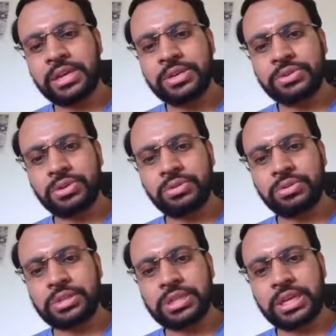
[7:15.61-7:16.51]
so you
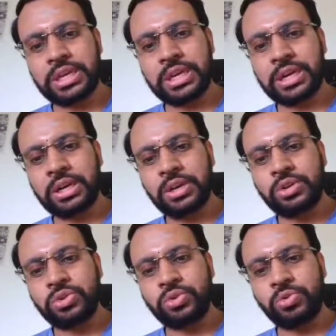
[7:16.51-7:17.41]
could see here
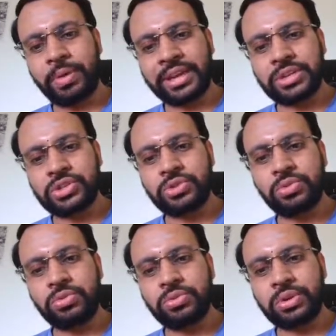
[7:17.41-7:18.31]
2 -2